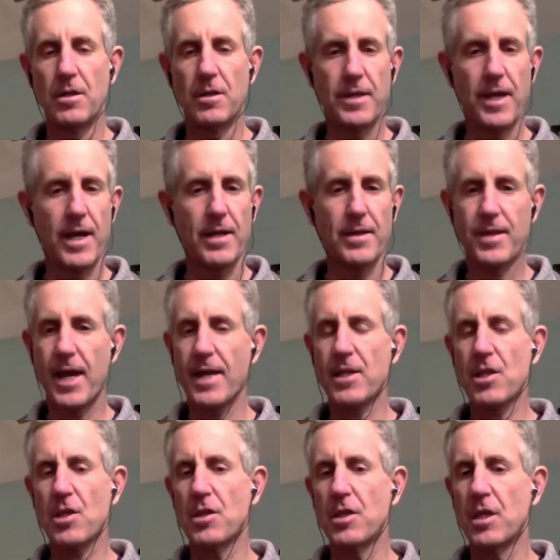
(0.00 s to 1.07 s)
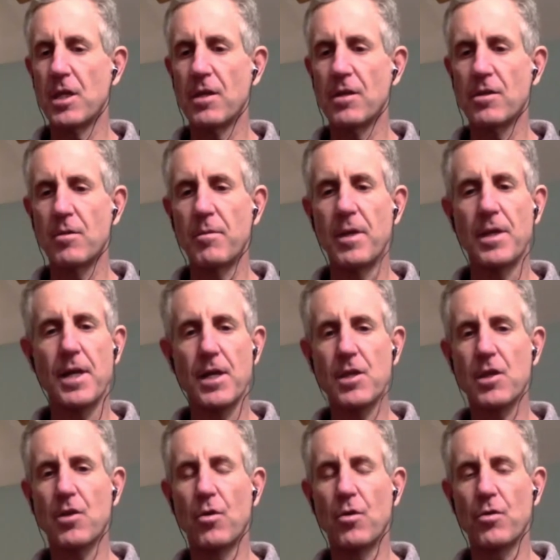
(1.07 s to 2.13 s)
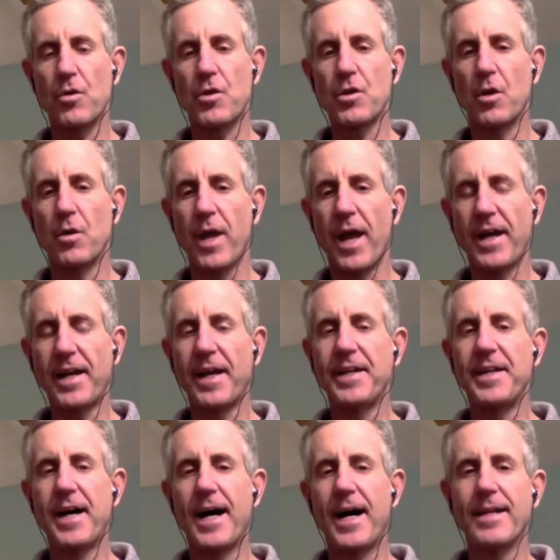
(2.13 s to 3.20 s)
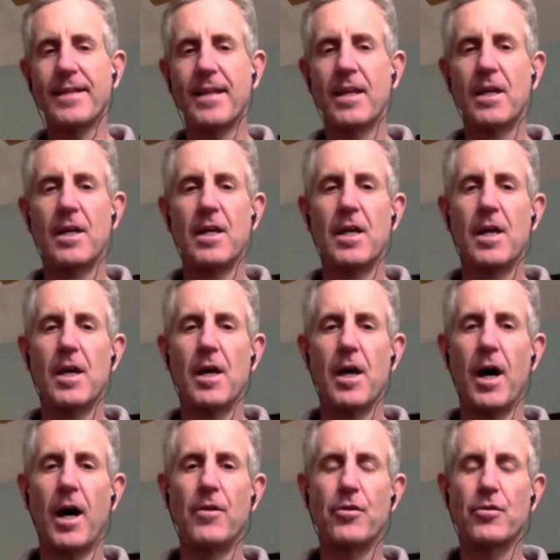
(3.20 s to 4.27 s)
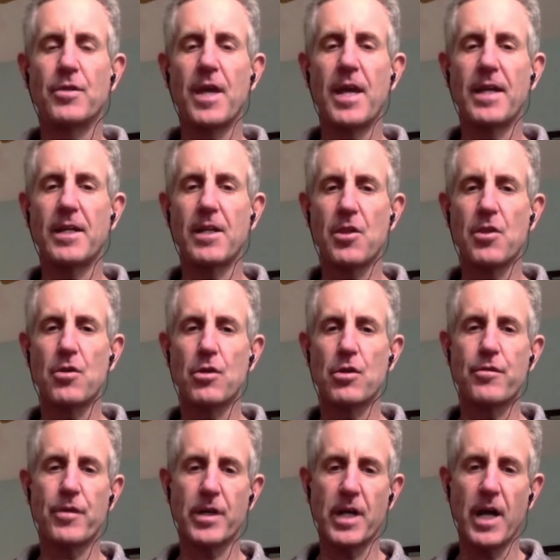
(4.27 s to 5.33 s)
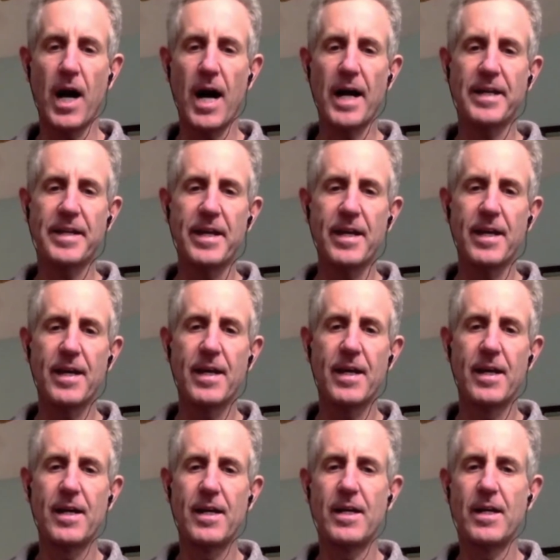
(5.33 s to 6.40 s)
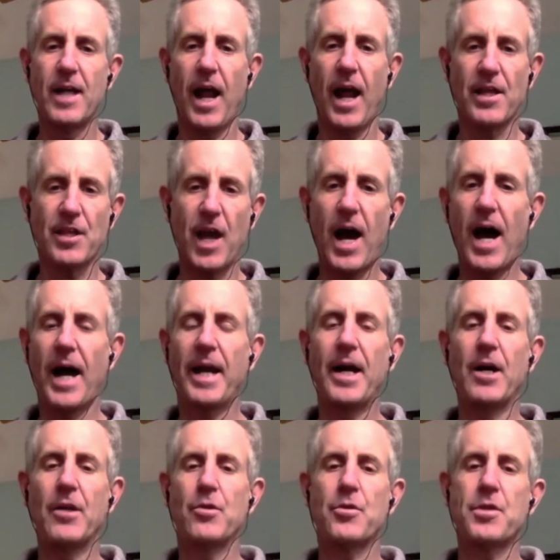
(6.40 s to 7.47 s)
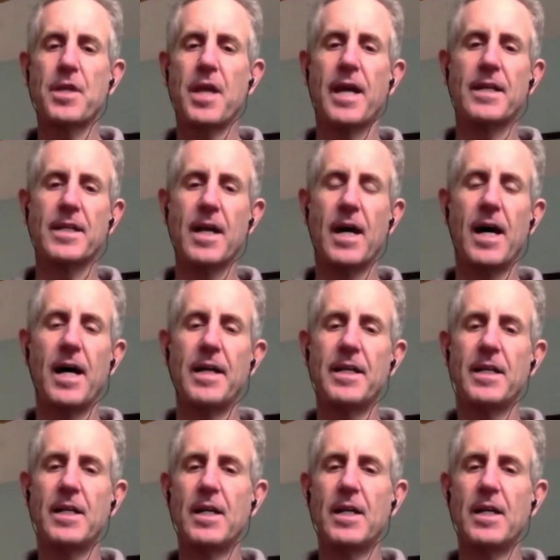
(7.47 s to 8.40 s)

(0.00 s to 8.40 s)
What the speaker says: To me, that's the cornerstone. Had I not undertaken a search for God as I understand God,